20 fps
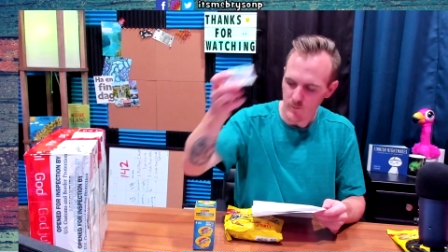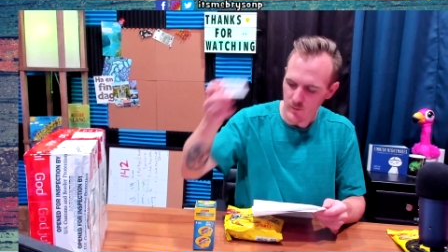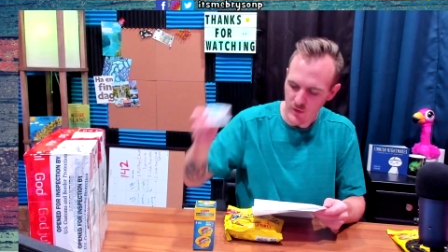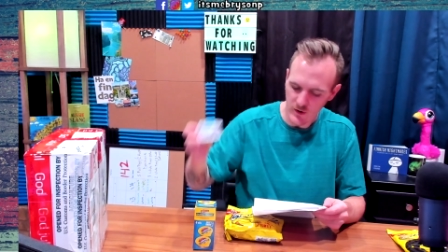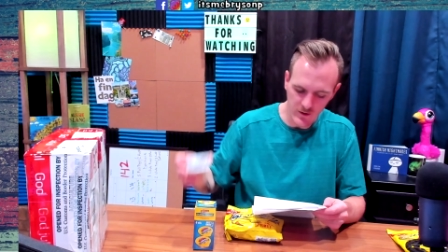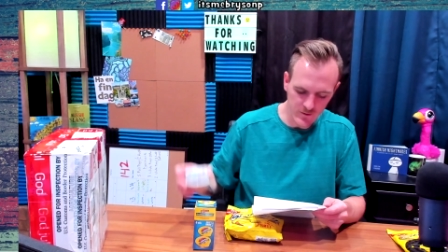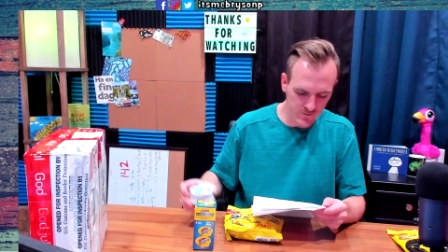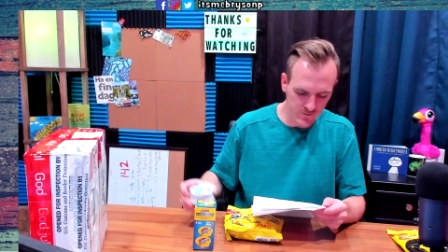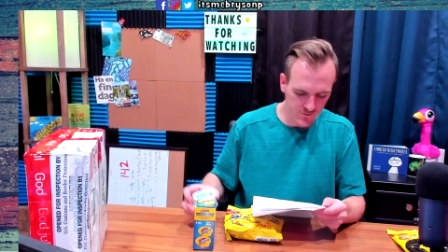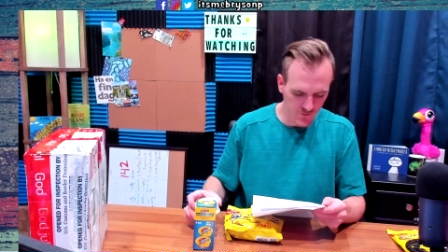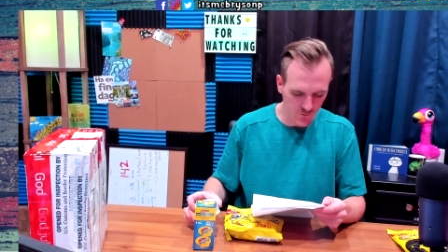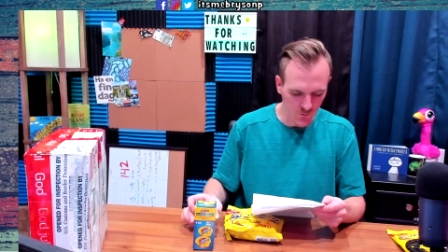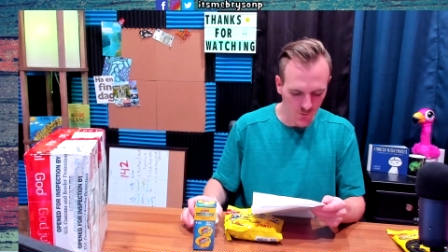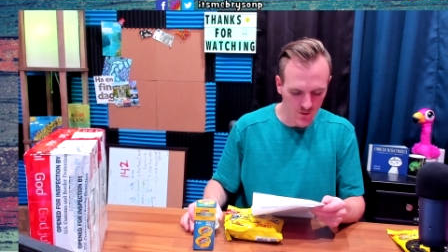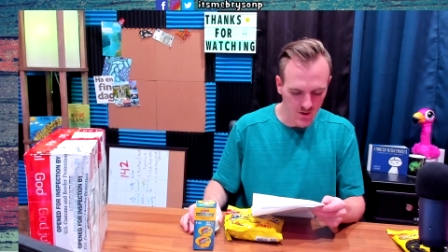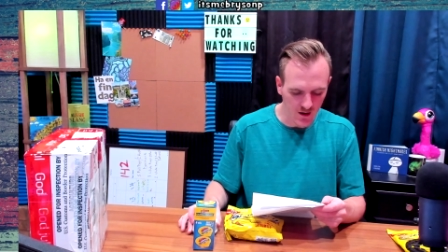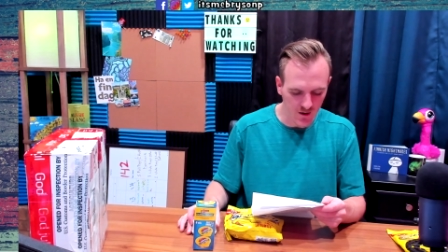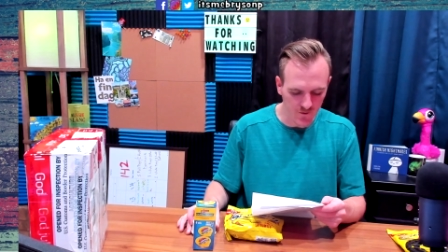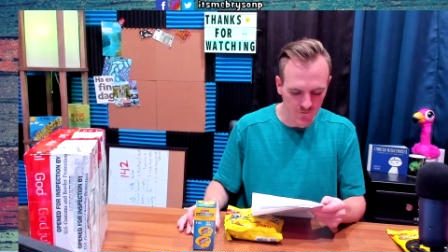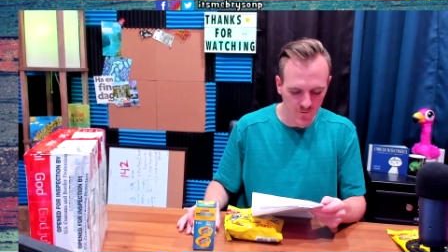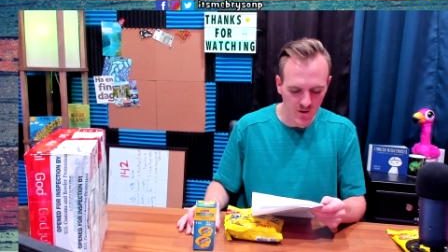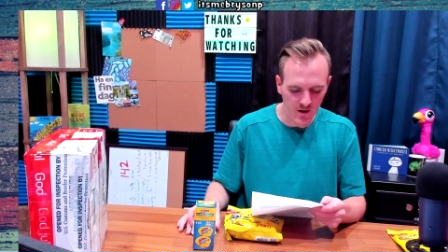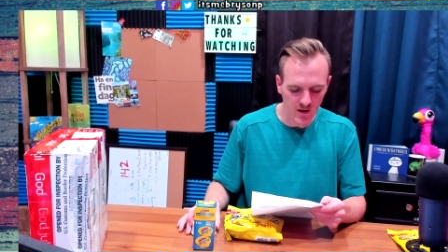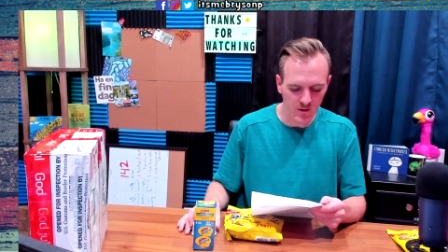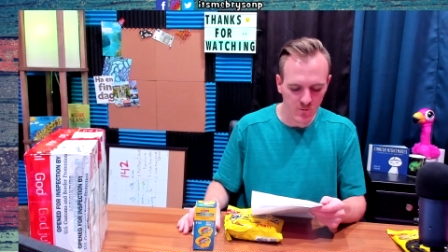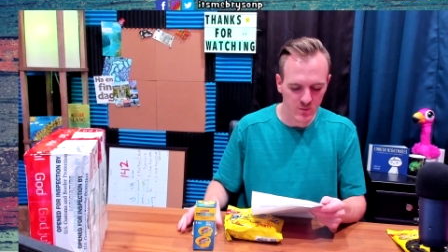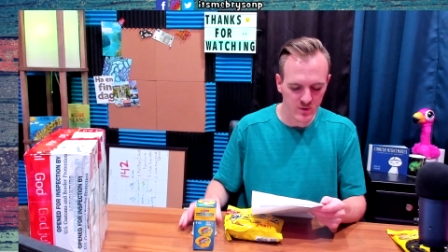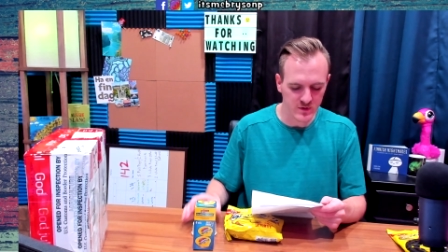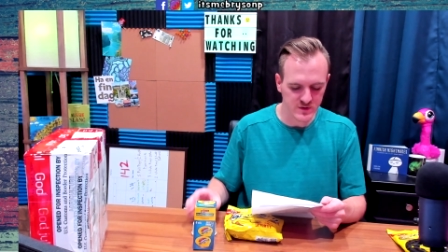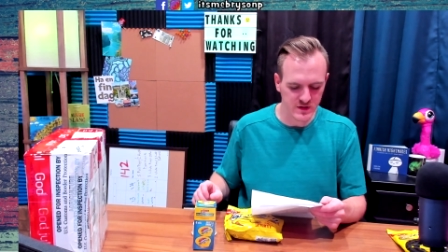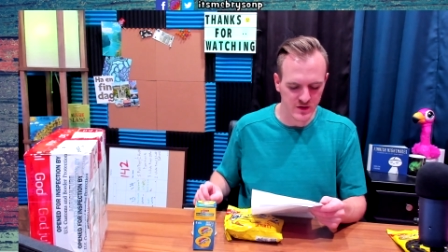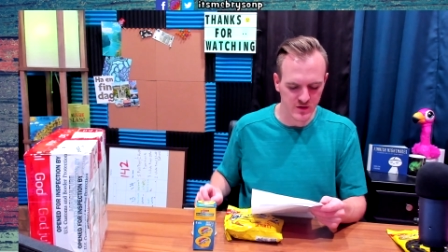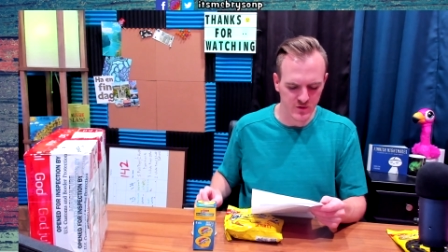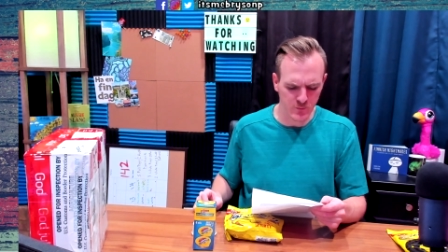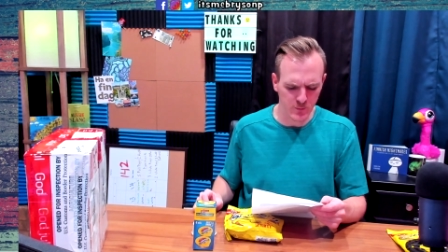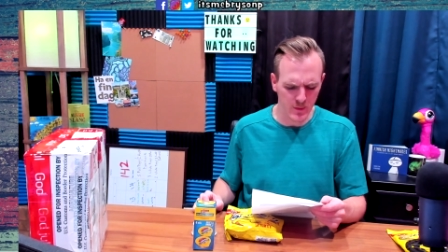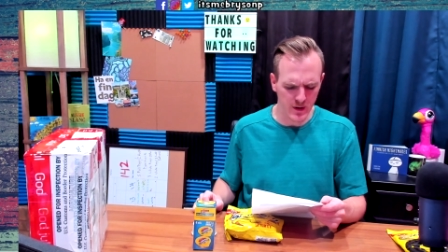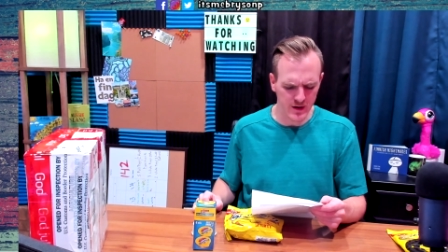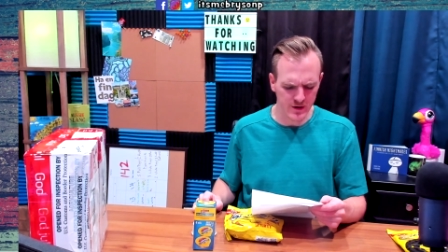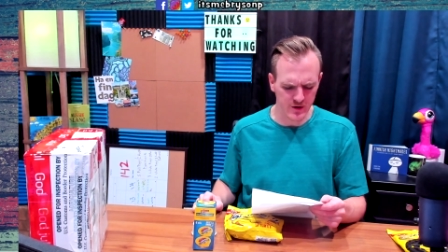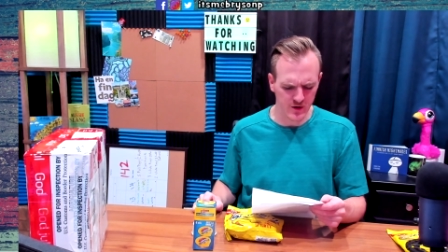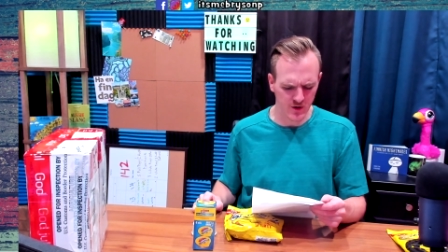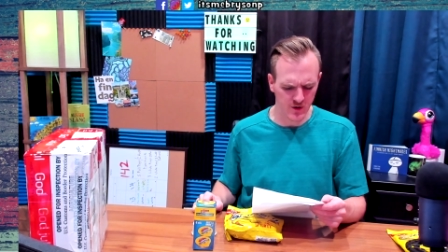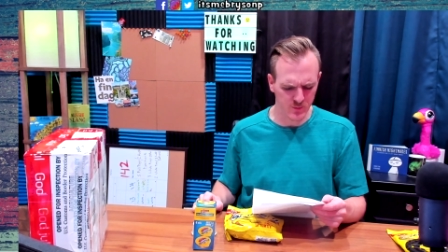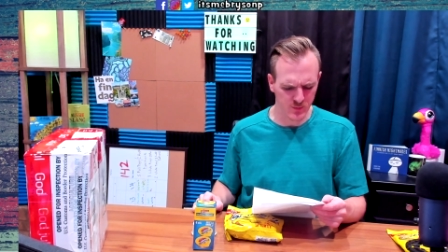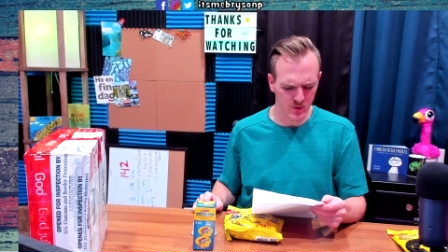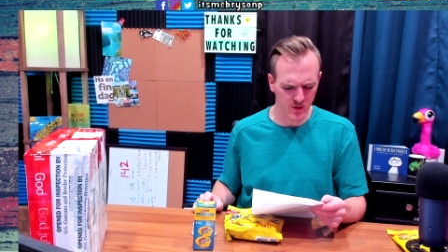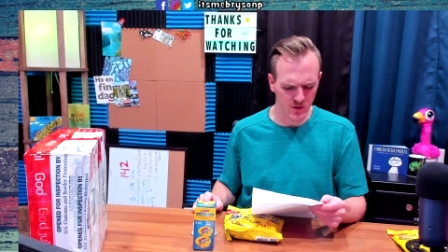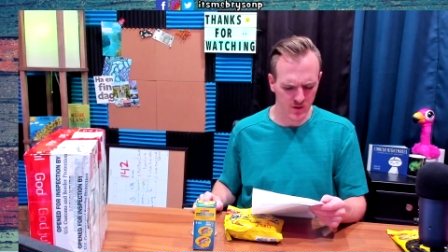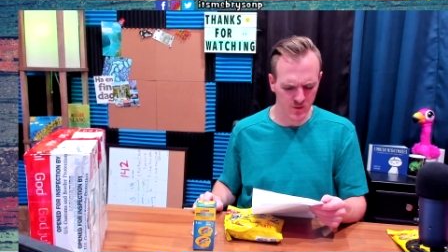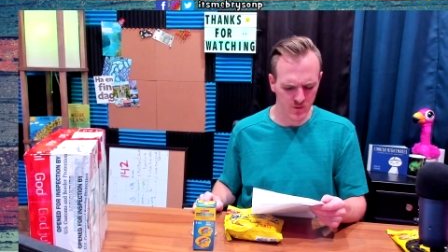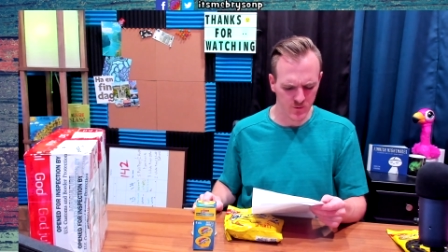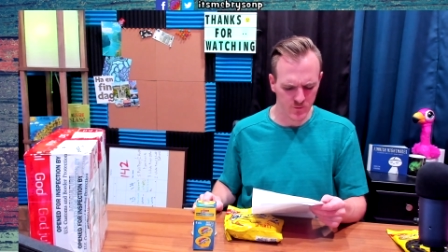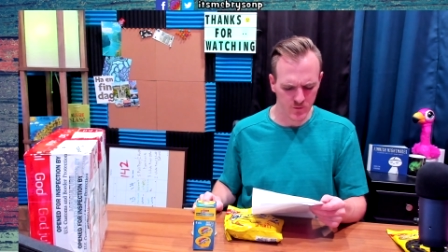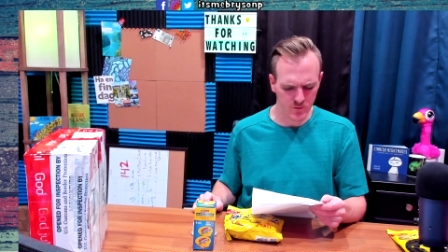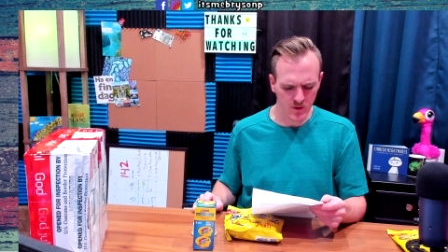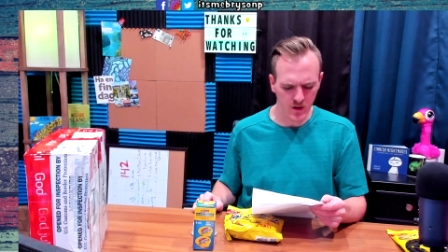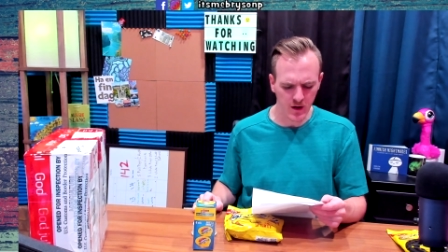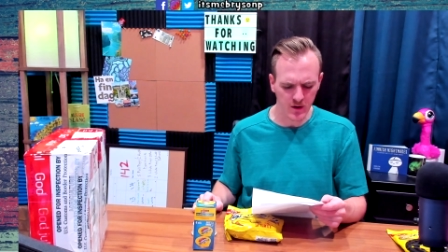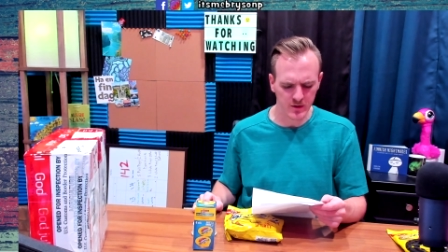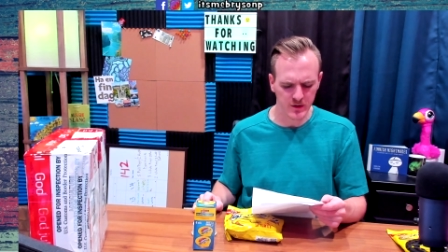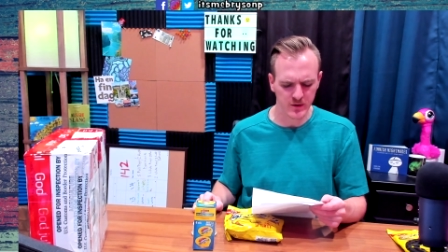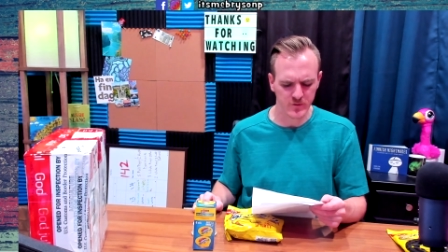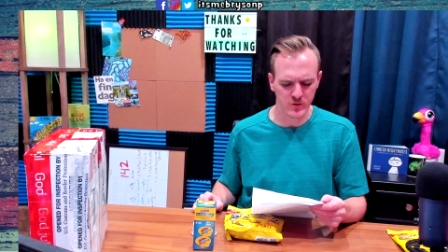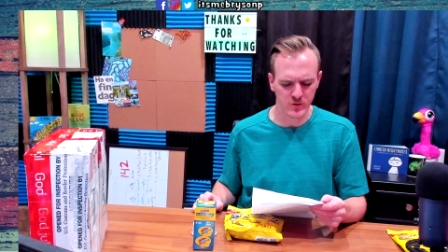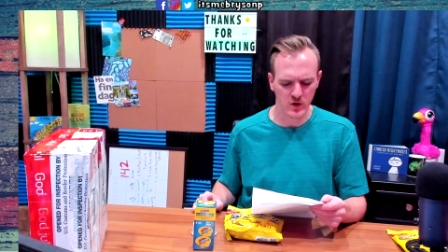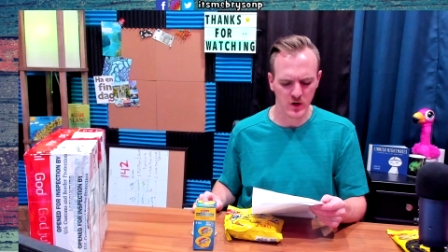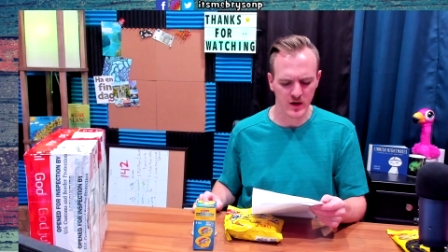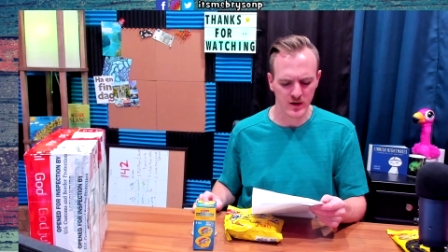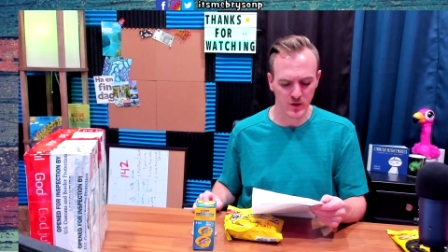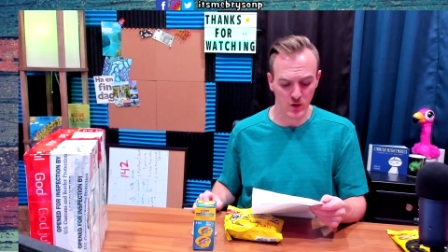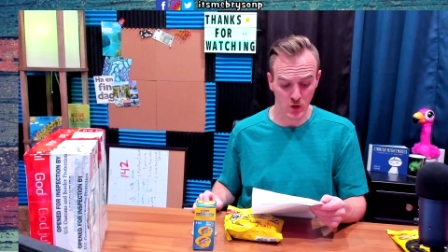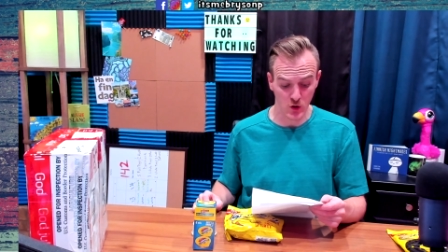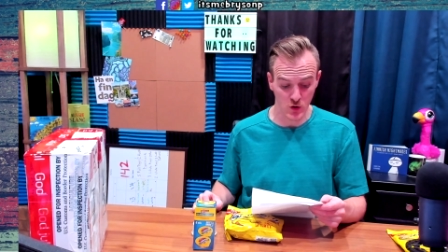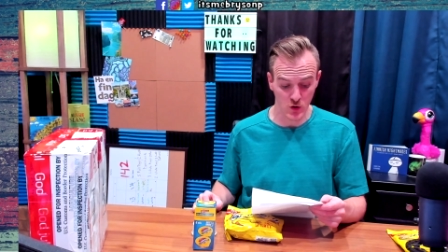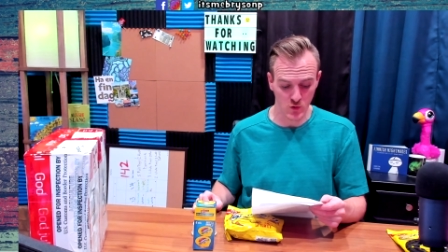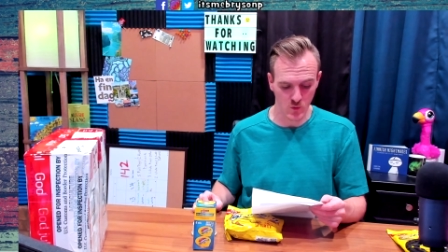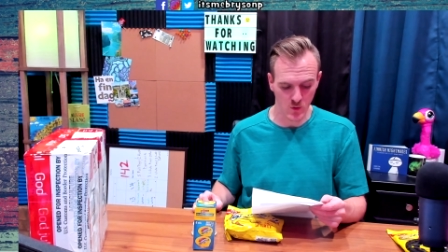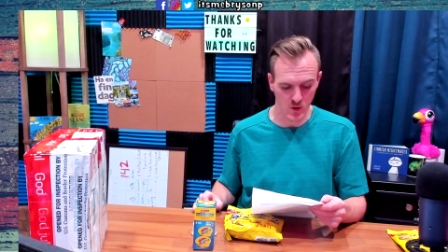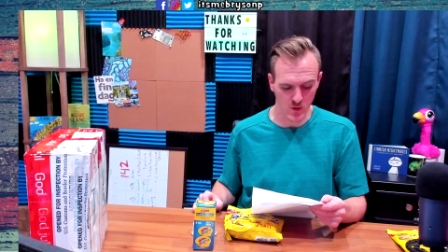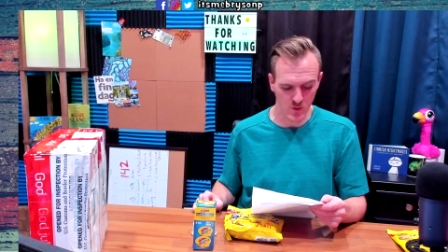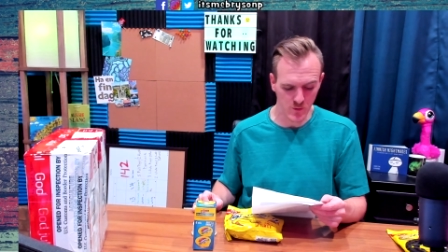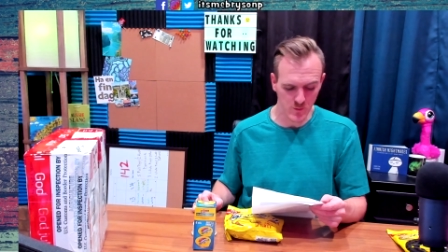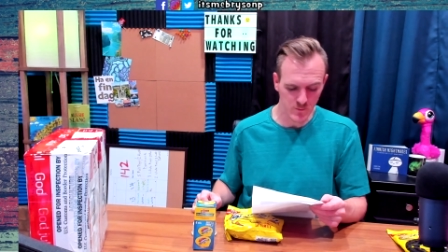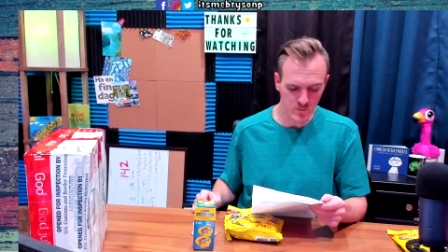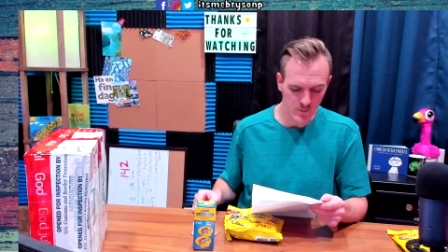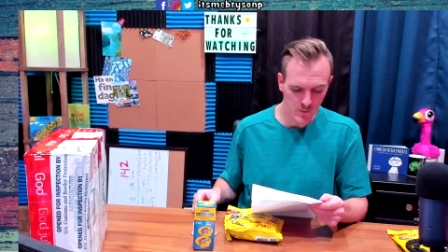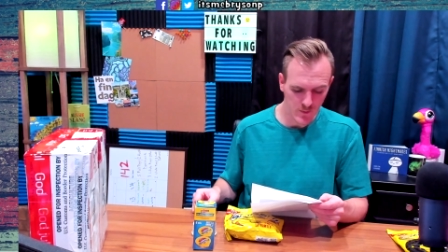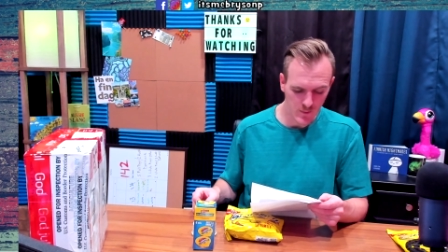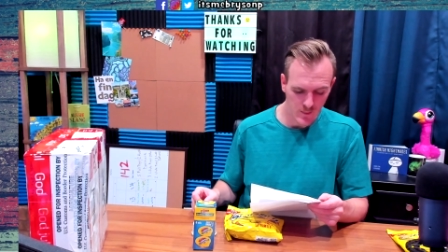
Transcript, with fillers: But we got that, which is made up of cod liver and hard roe.